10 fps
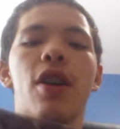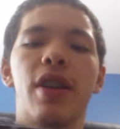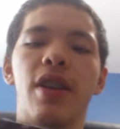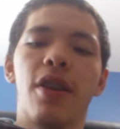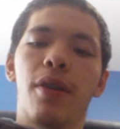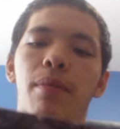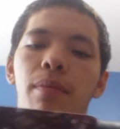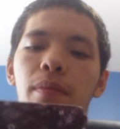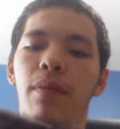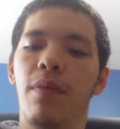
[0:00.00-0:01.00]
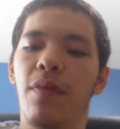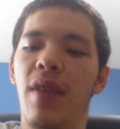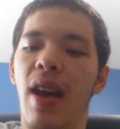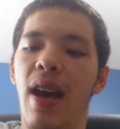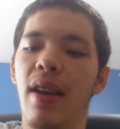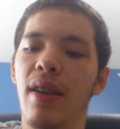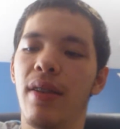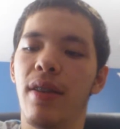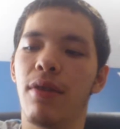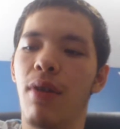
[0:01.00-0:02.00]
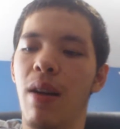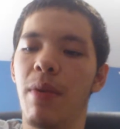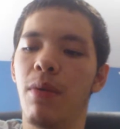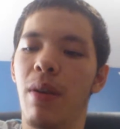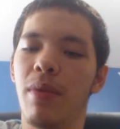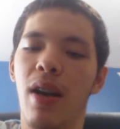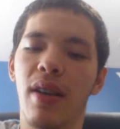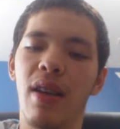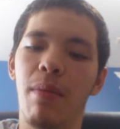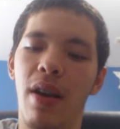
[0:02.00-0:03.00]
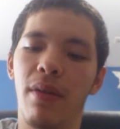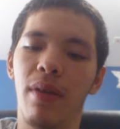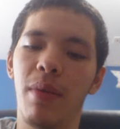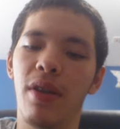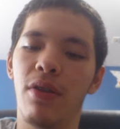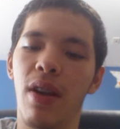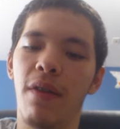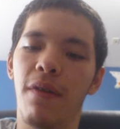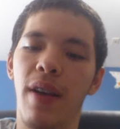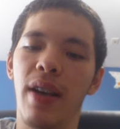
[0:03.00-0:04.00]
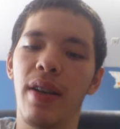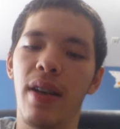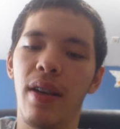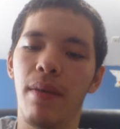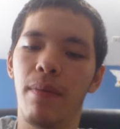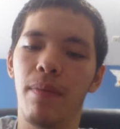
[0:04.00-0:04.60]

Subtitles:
card in here that is describing what I'm talking about. Let me just try to find it.